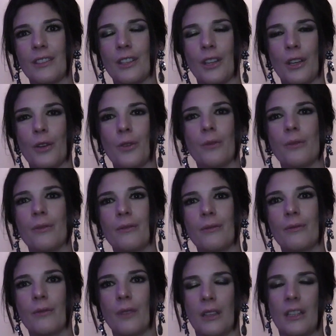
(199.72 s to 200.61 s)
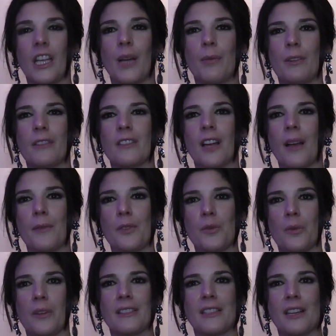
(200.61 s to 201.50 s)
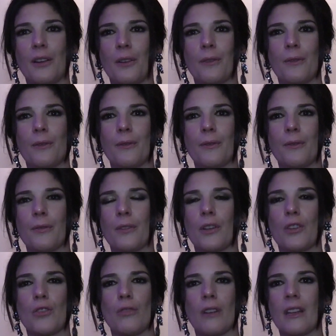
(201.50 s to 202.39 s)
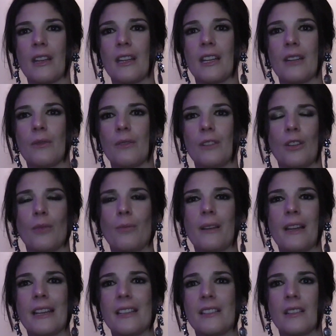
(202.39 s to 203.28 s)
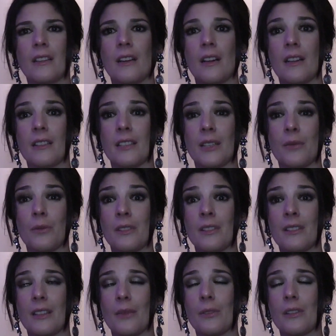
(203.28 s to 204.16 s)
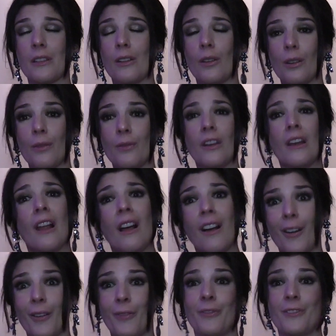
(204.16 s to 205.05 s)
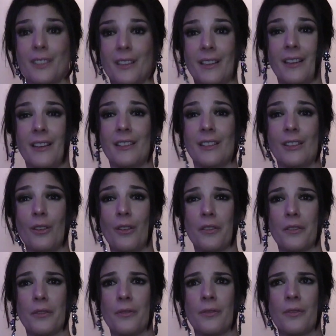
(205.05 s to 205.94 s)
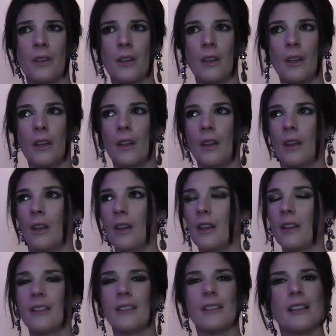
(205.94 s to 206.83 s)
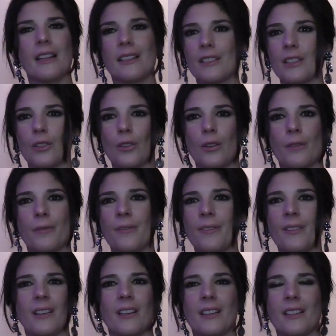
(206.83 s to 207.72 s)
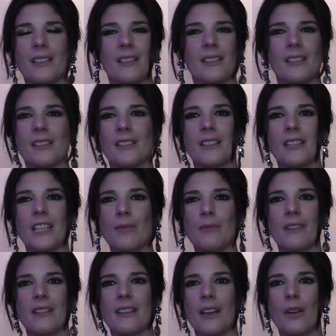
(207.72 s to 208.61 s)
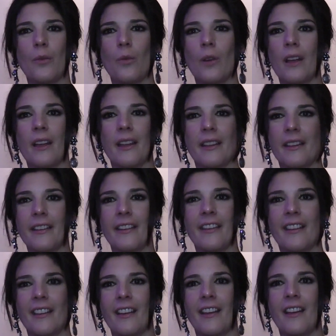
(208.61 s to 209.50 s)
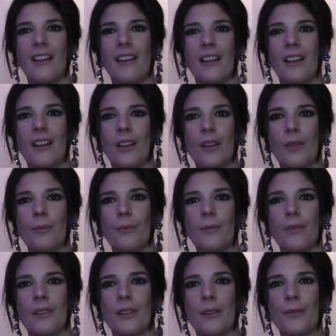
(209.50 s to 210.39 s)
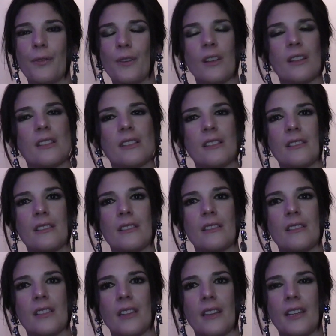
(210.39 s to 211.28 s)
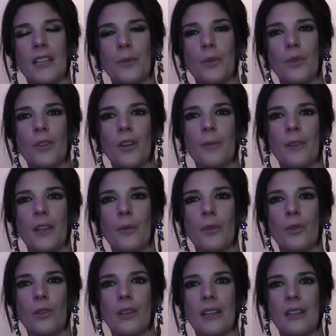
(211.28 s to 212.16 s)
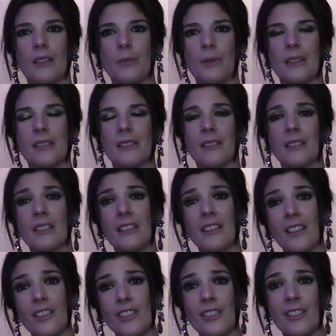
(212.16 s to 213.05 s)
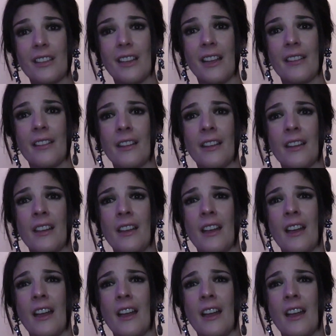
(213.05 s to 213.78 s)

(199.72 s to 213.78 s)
go, a couple of times we went out for a drink and played darts, and there was a lot of laughter and a lot of letting off steam in that way. And the first Sunday we were up there, we all had a big Sunday lunch together,